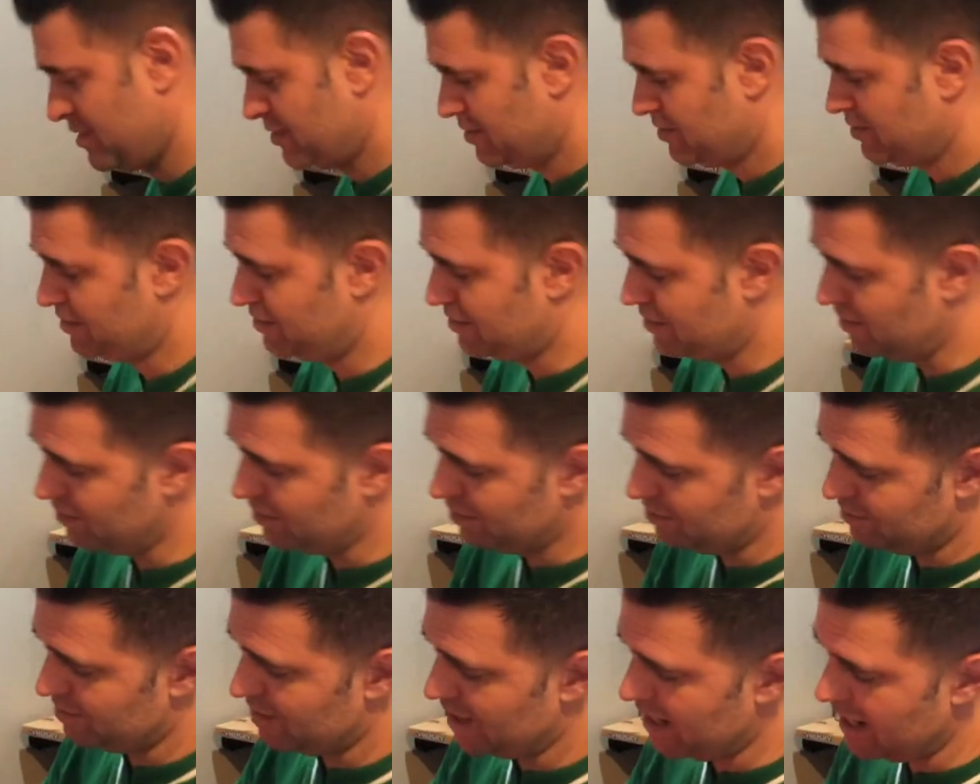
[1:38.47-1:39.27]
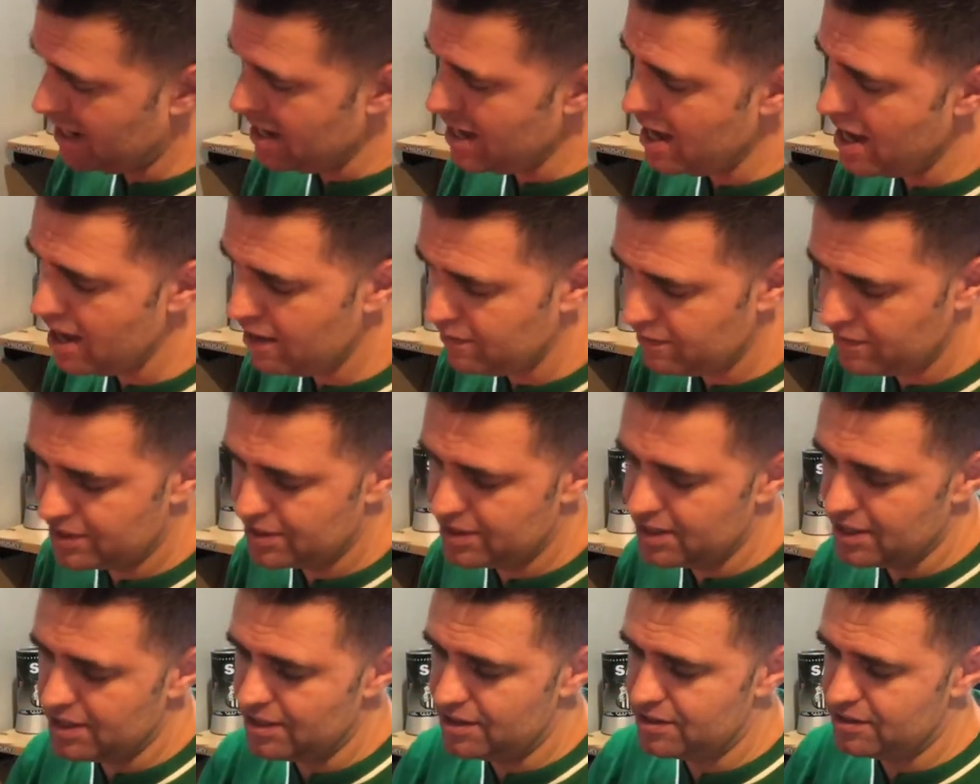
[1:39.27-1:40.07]
So I have
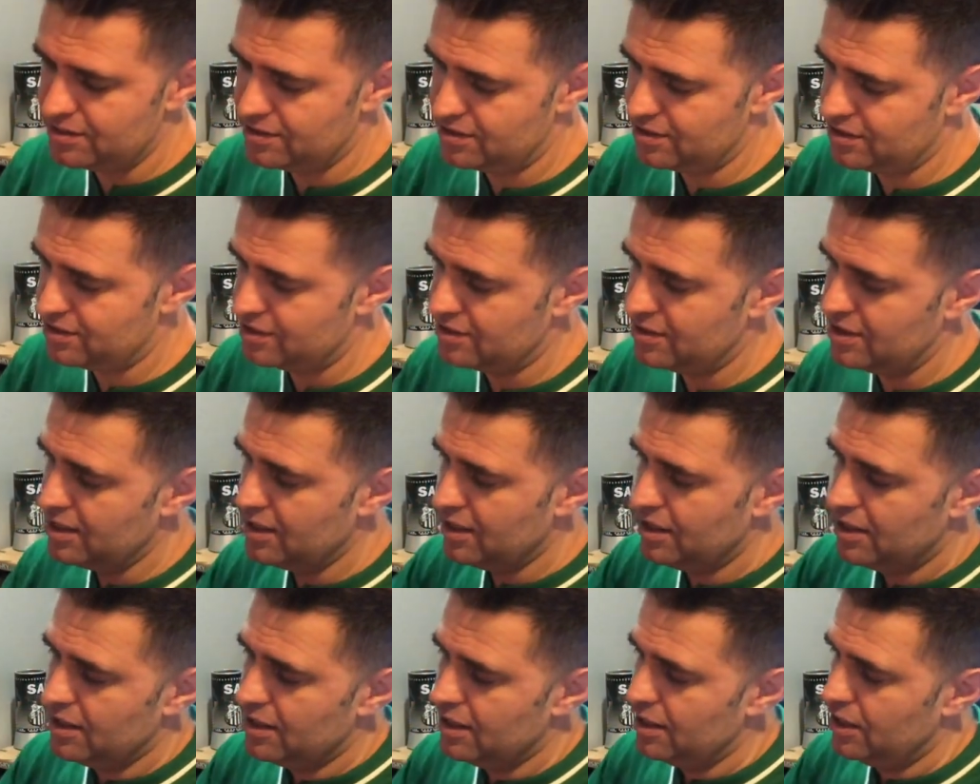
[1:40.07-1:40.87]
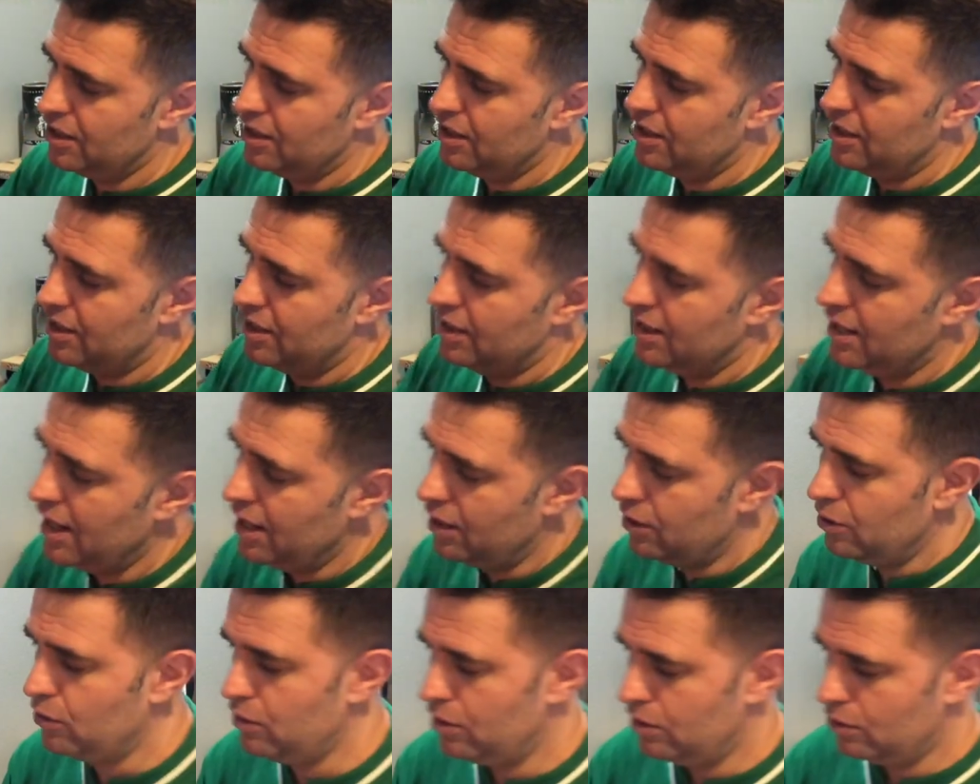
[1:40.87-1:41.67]
this
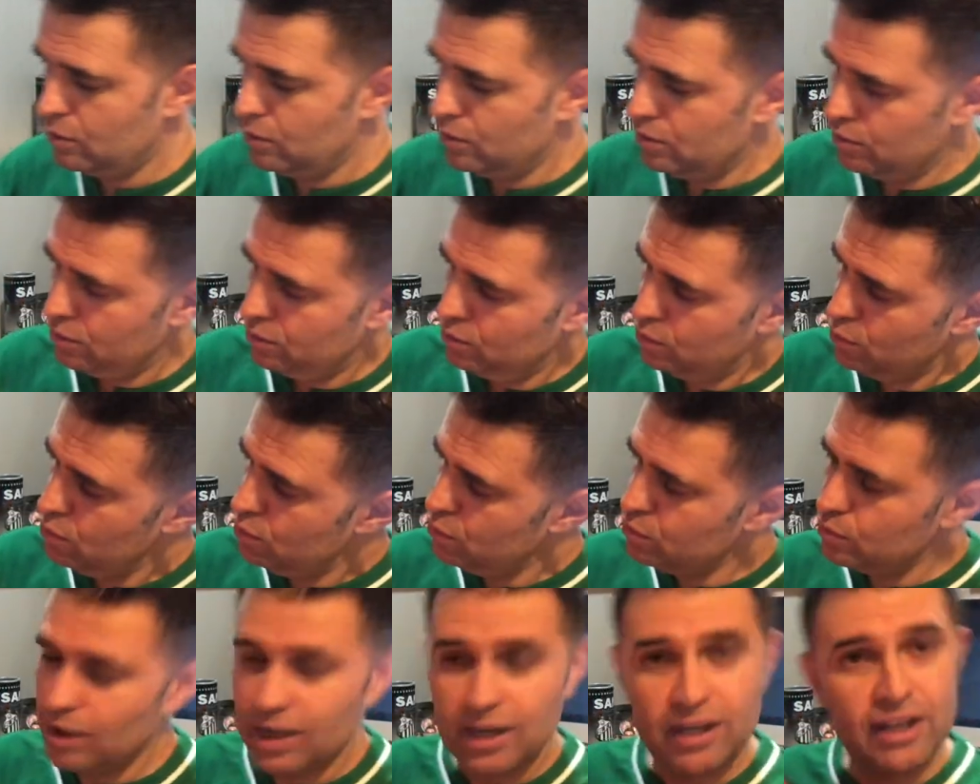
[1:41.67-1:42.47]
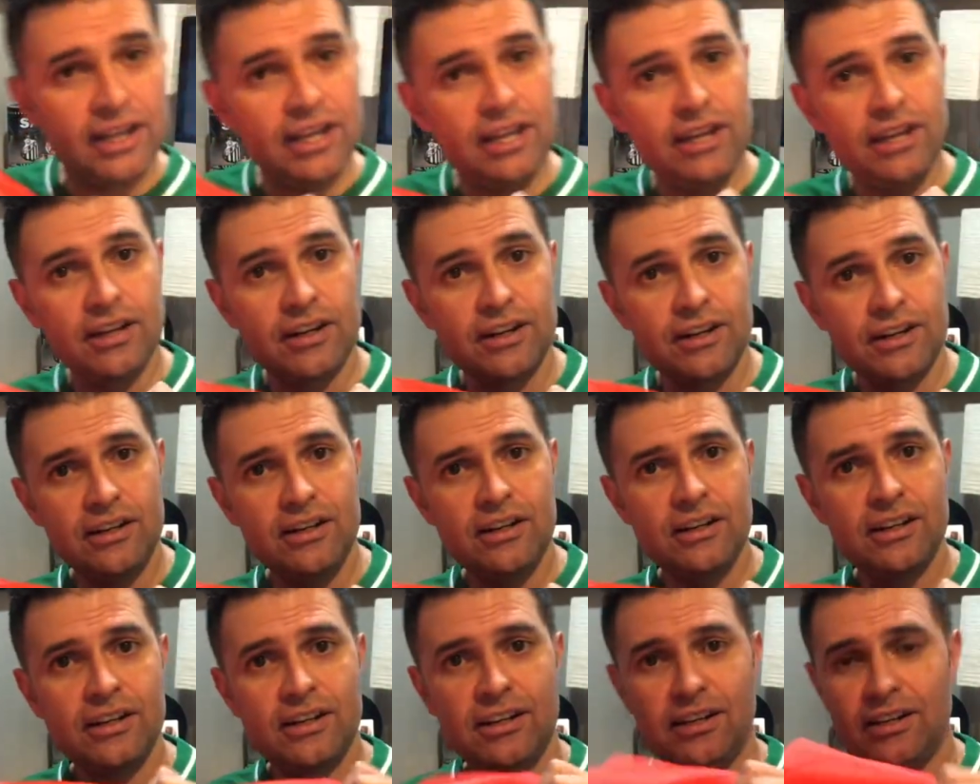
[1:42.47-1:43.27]
like here.
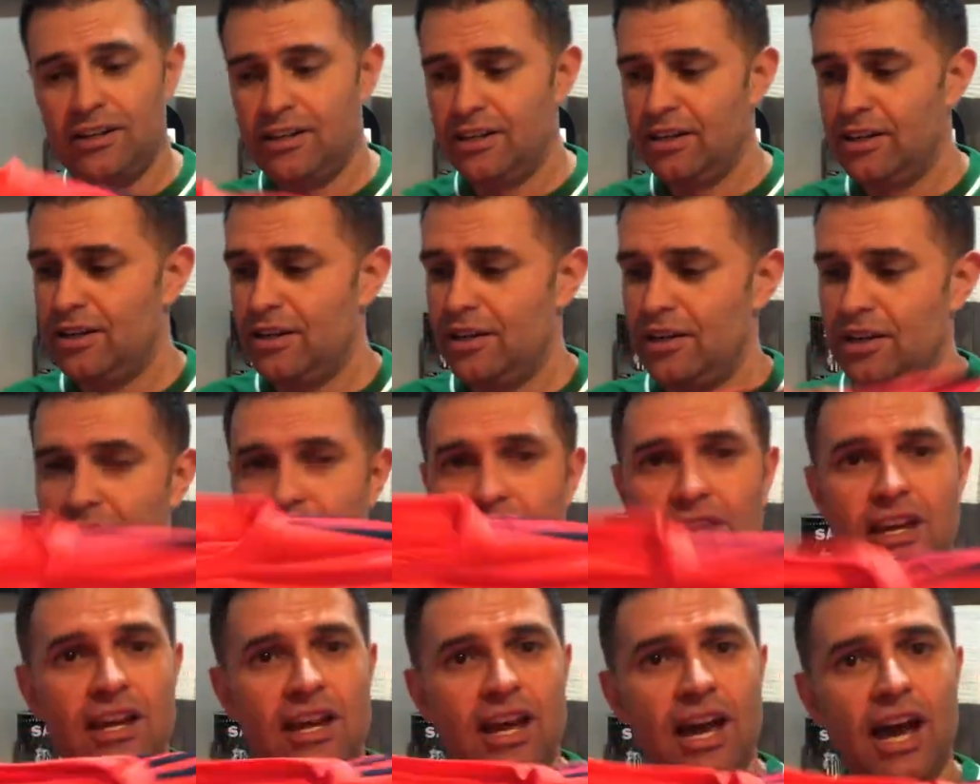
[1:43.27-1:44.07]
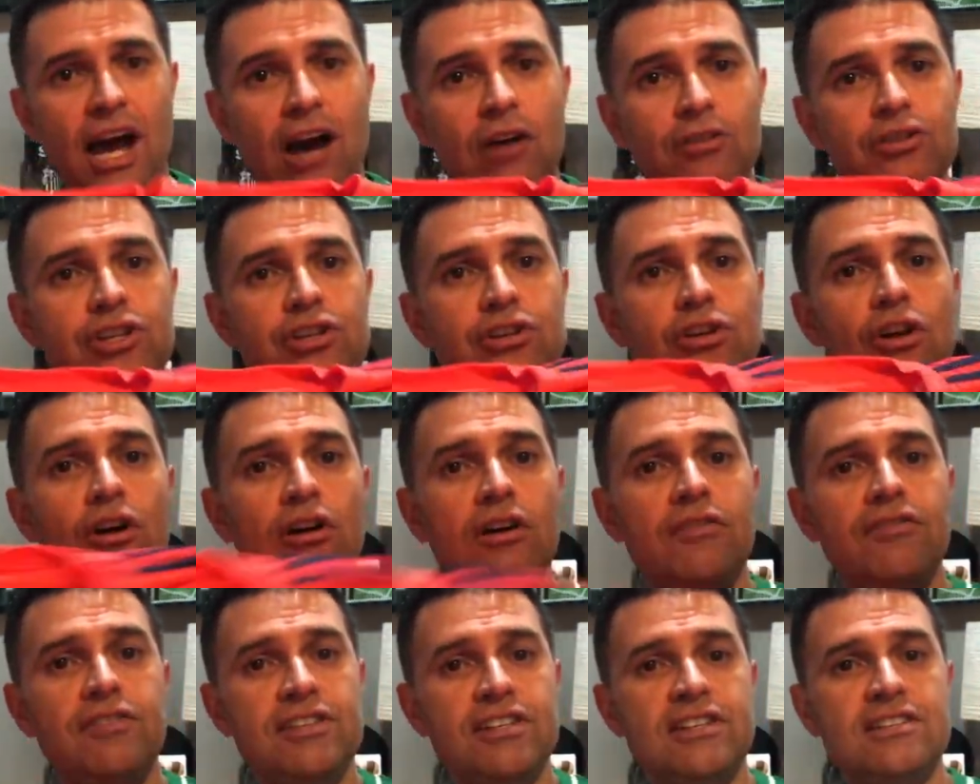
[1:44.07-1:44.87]
How do you know
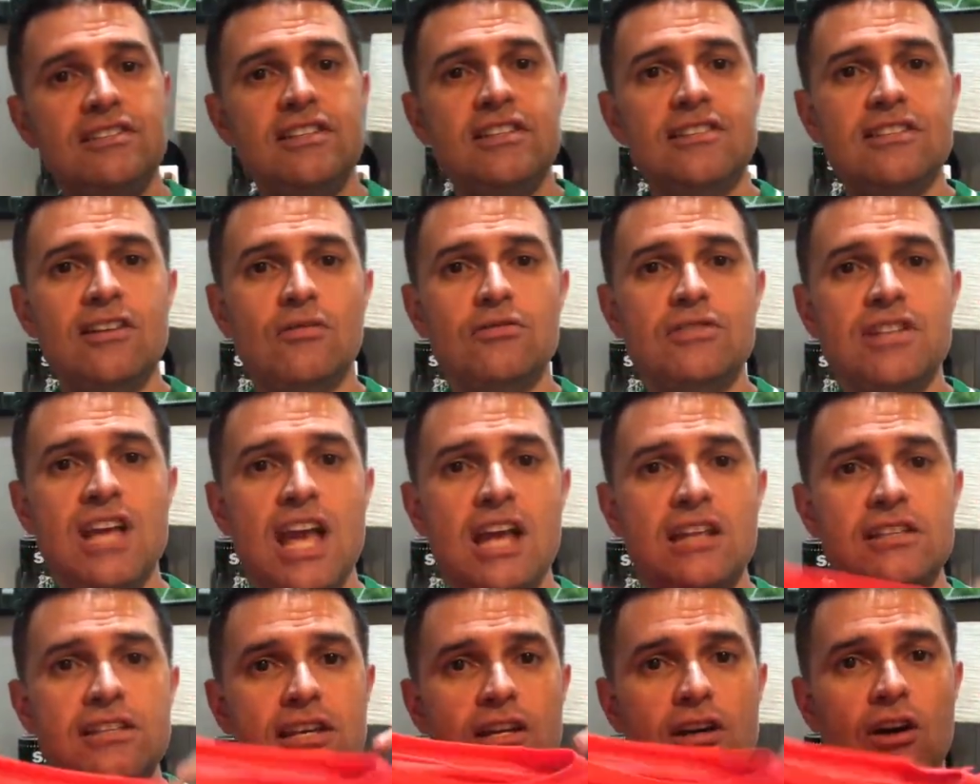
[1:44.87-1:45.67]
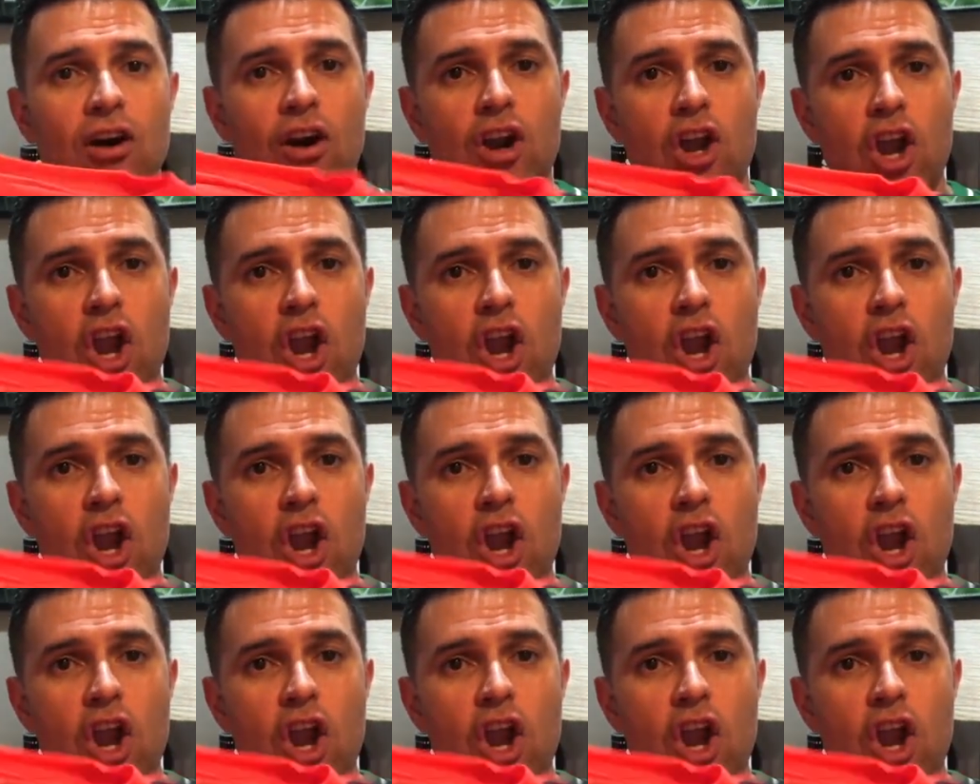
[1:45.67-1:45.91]
if this is authentic or